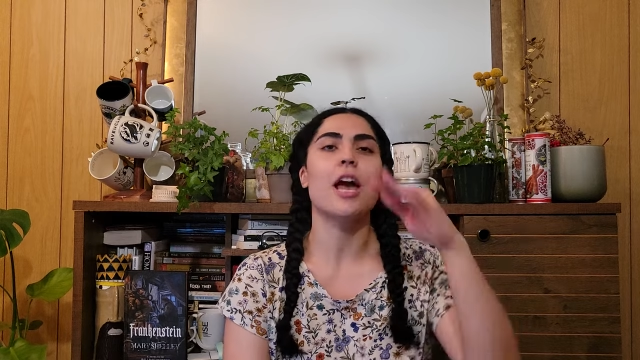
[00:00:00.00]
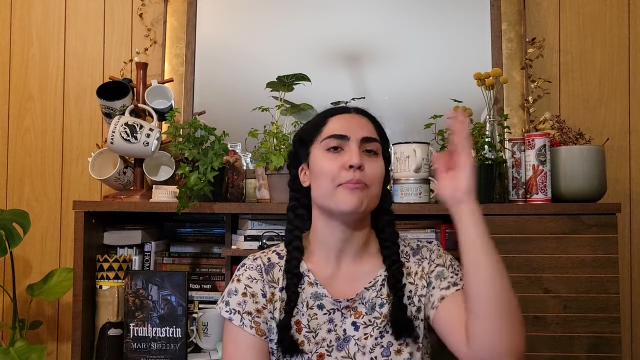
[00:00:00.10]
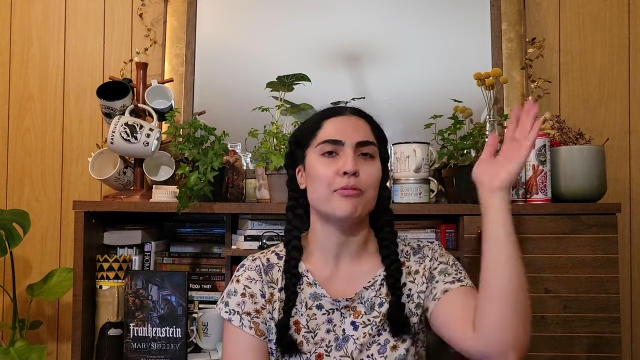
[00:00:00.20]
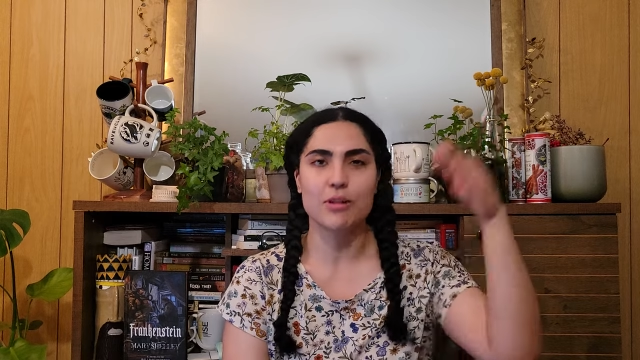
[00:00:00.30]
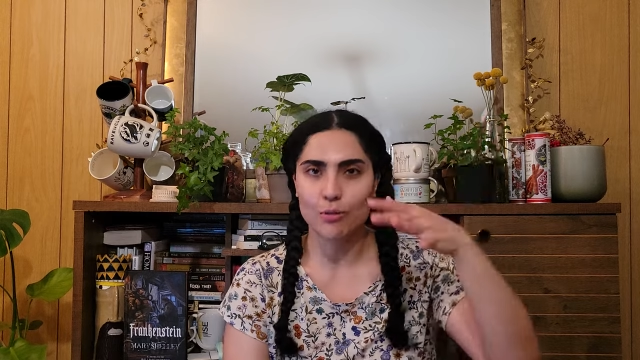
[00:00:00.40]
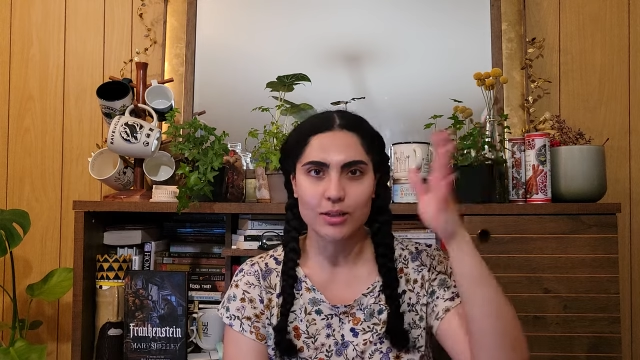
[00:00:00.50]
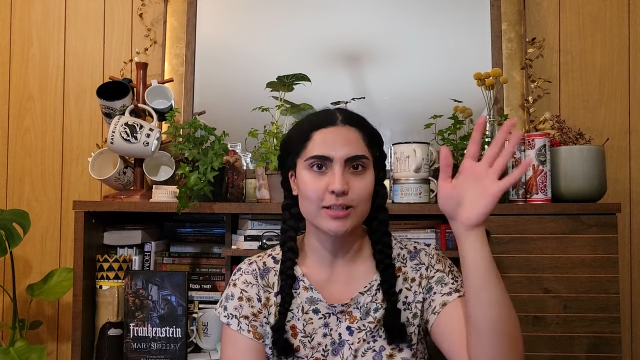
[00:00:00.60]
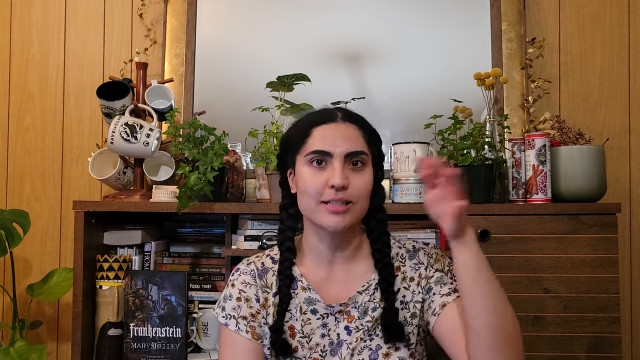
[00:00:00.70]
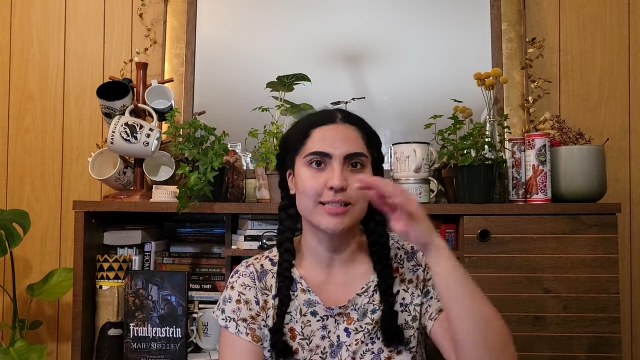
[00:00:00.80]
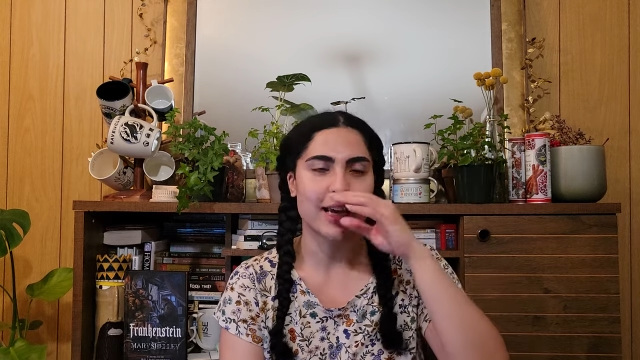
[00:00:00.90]
pre-ordered
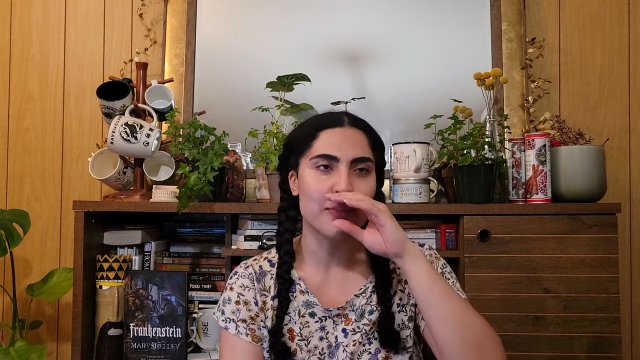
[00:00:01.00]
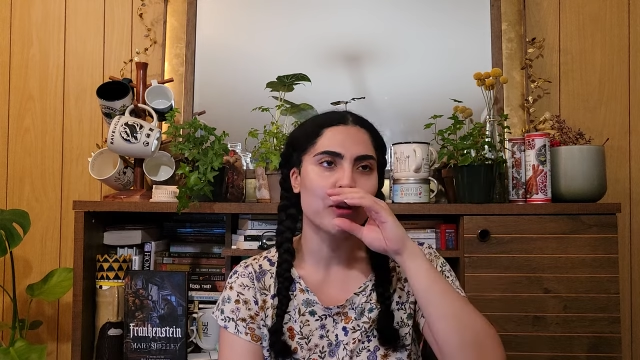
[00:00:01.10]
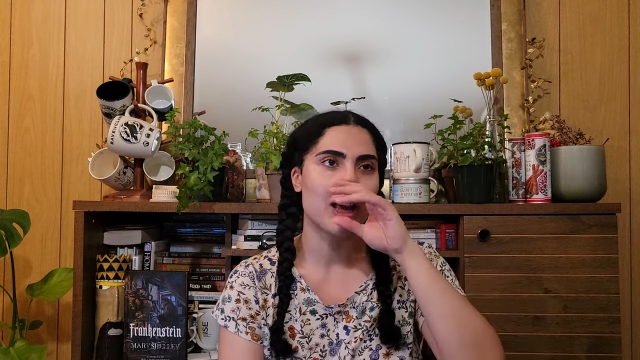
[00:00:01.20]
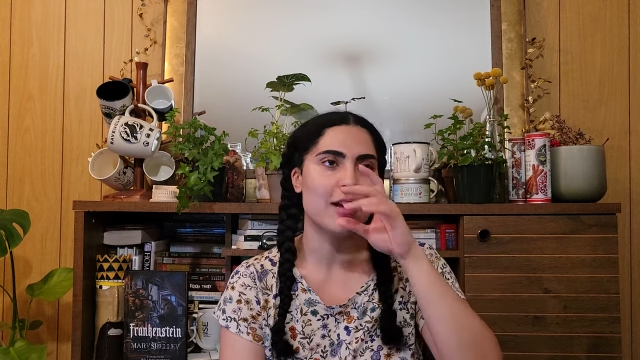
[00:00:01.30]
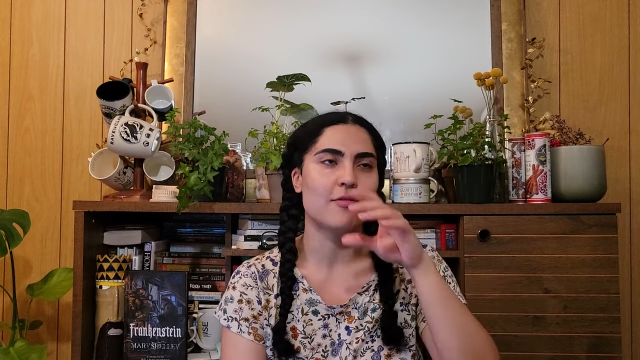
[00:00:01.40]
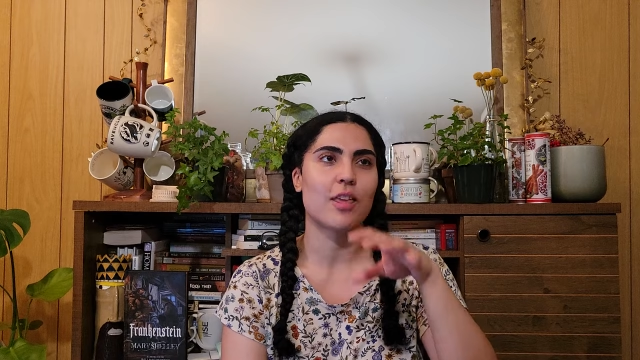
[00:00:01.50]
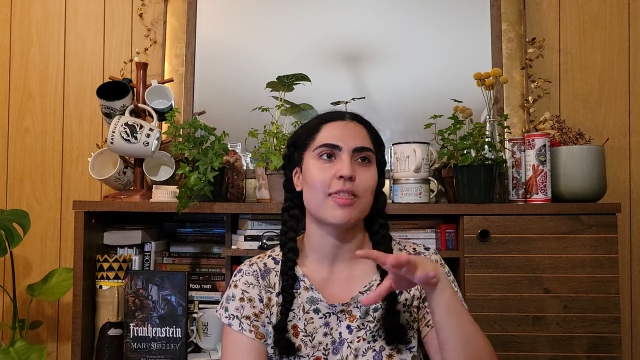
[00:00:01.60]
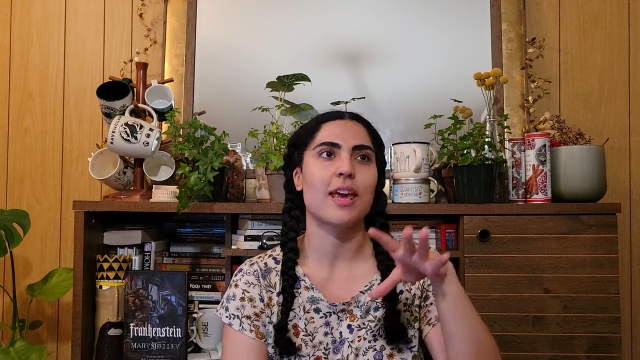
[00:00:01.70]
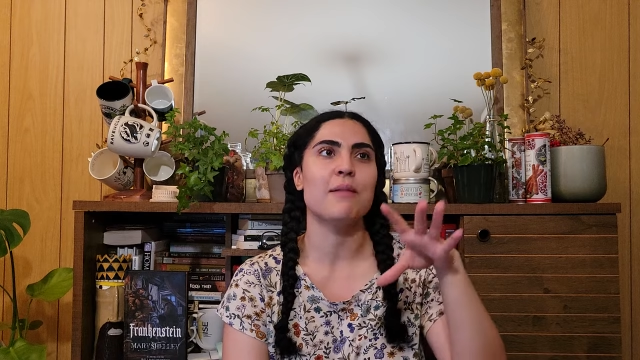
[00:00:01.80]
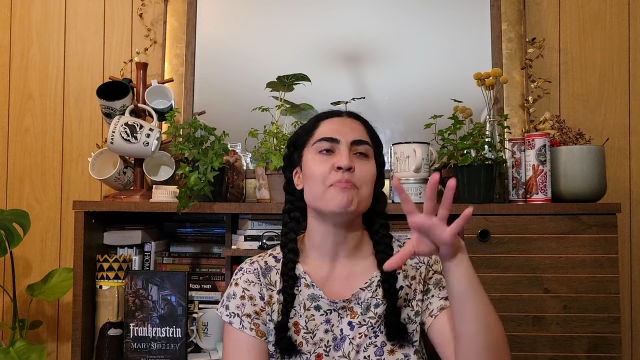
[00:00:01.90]
the second book and
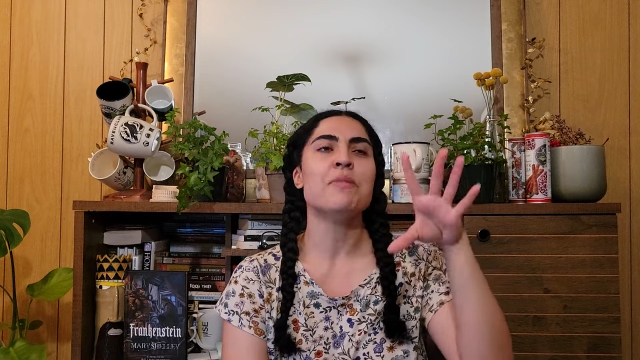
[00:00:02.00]
everything.